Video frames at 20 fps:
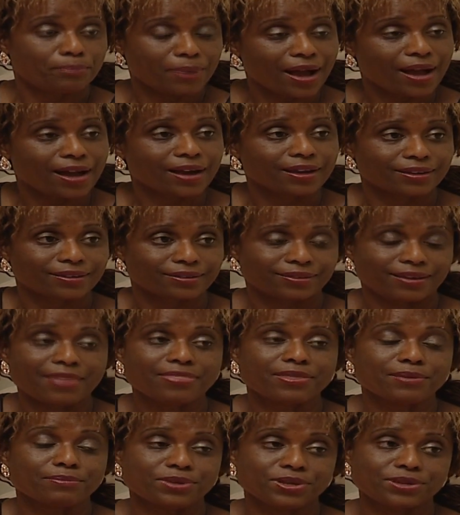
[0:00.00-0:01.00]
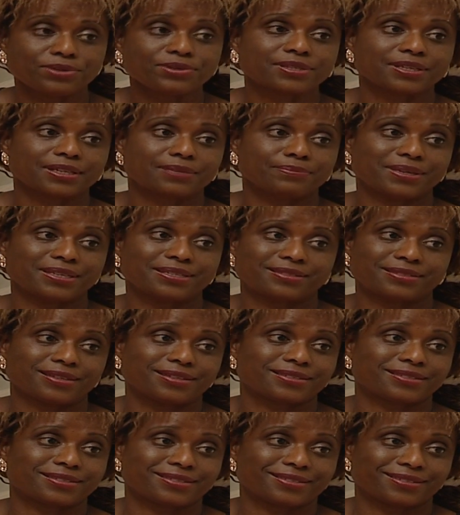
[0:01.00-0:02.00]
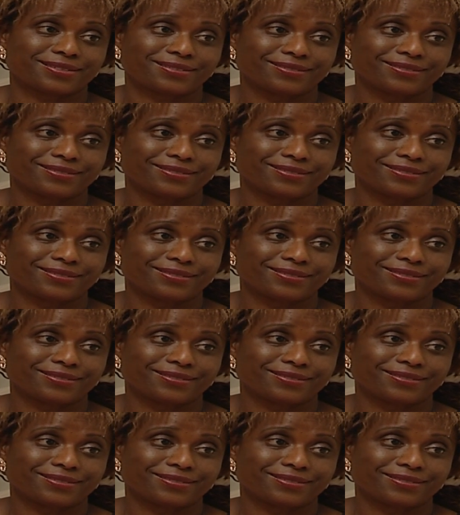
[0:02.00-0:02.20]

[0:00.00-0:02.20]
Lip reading: back in the music business.